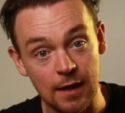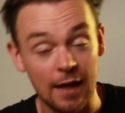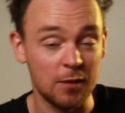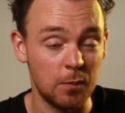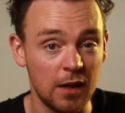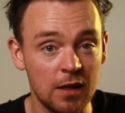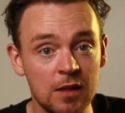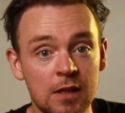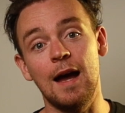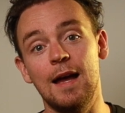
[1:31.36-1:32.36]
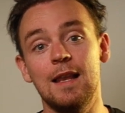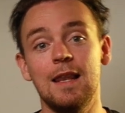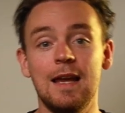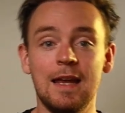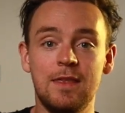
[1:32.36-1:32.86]
and as big. I
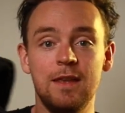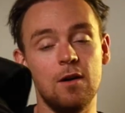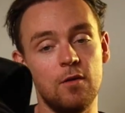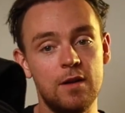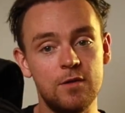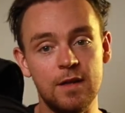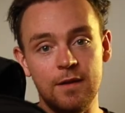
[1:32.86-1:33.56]
like the orange